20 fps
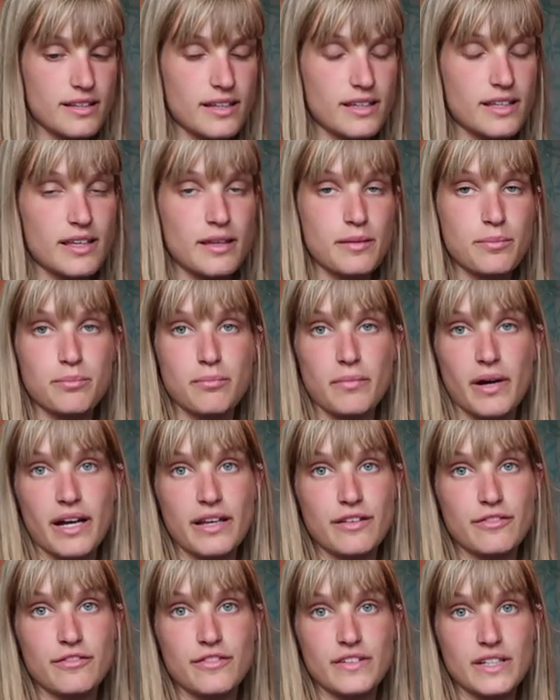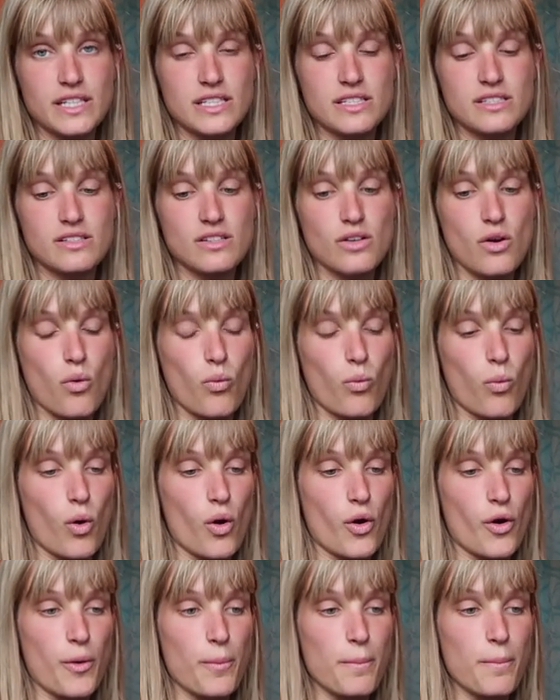They keep my feet
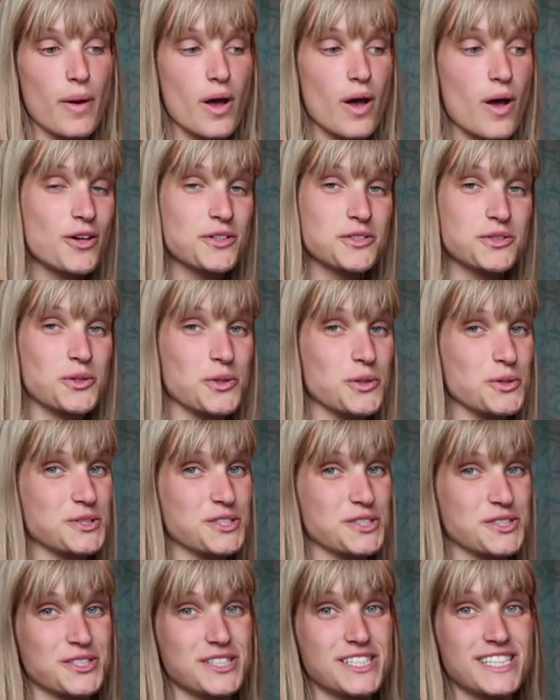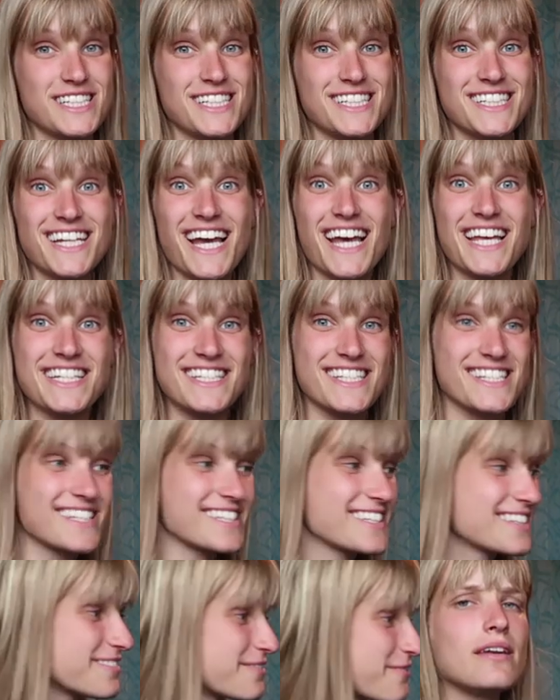warm on colder
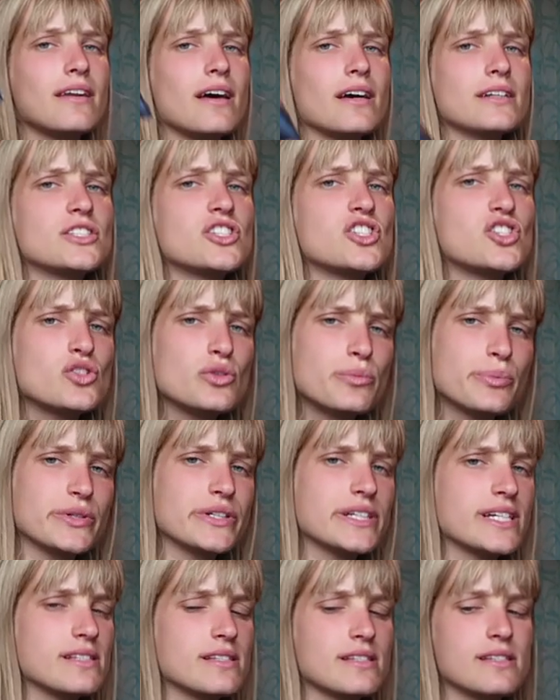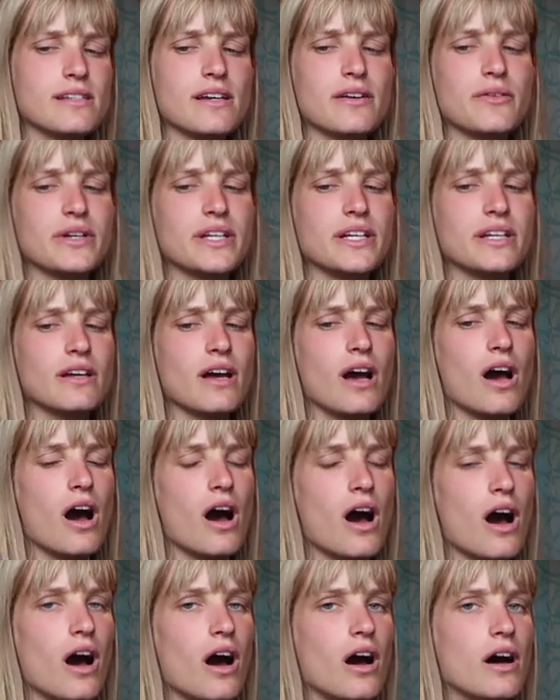nights. Not super necessary
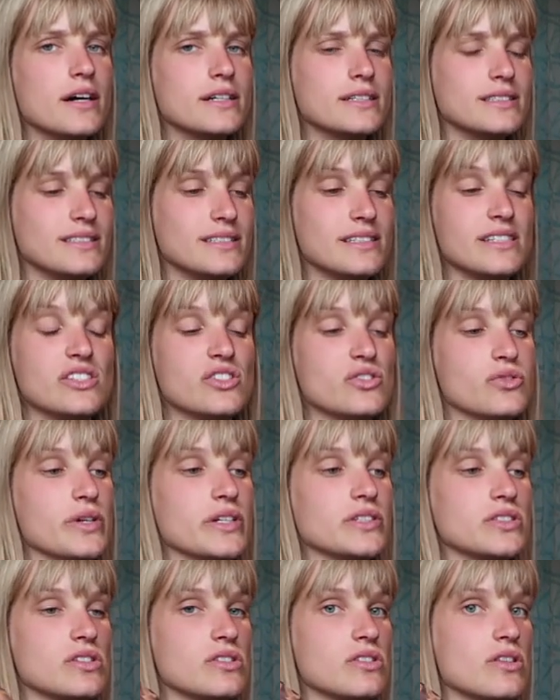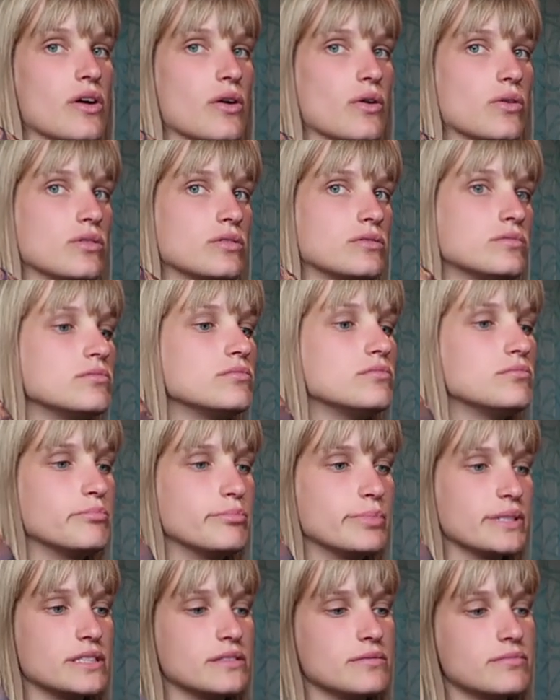on these trails though,
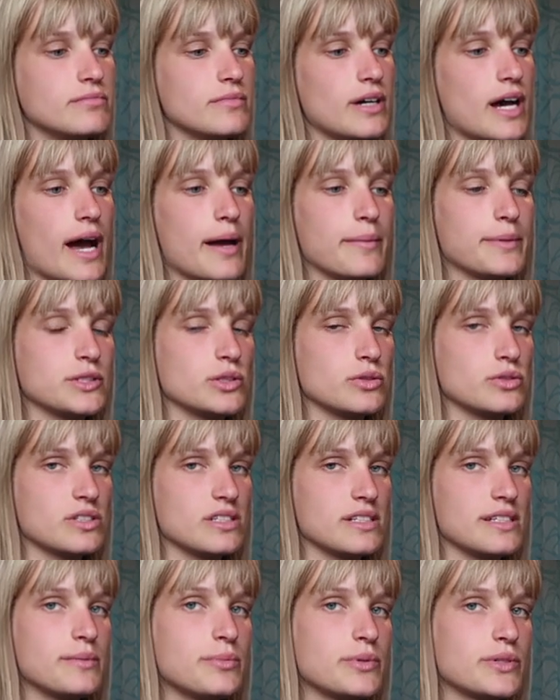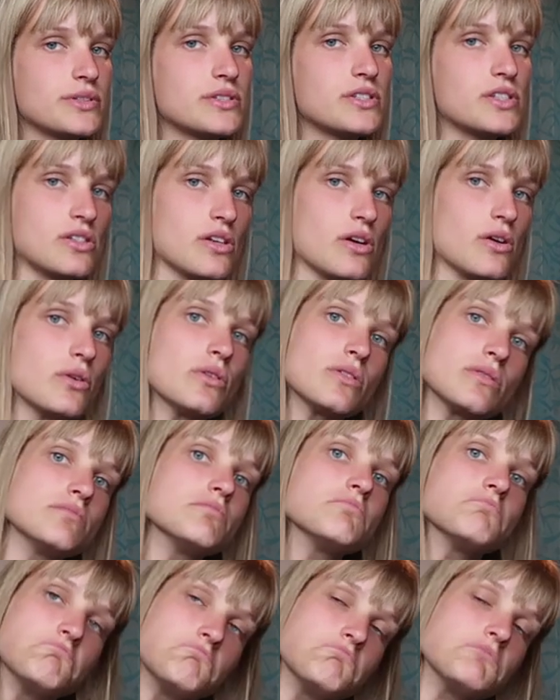but I'm a cold sleeper, so
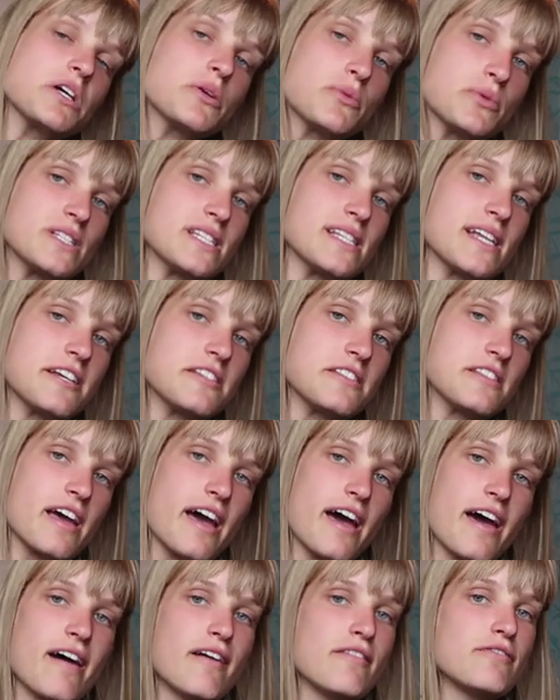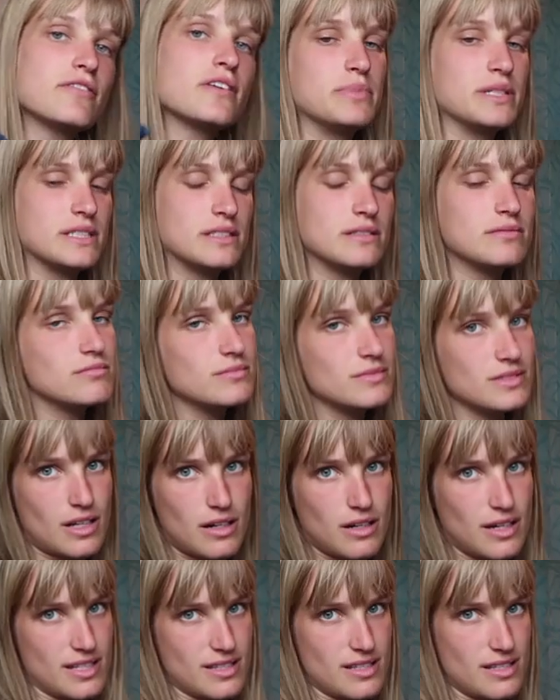it was nice to have, but
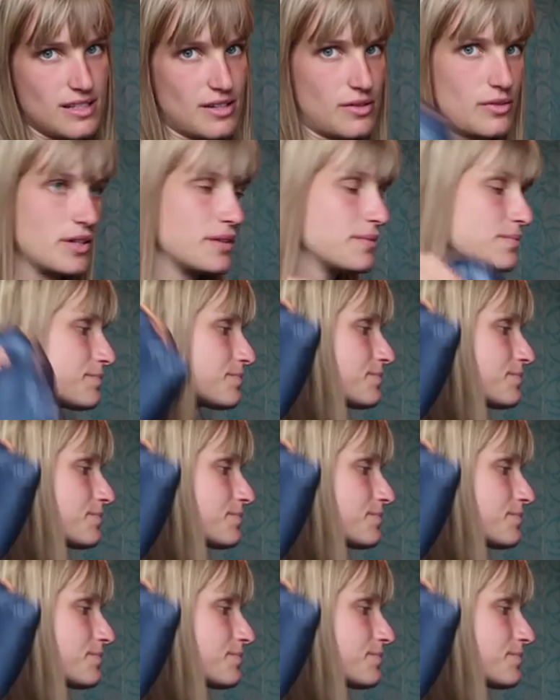not necessary.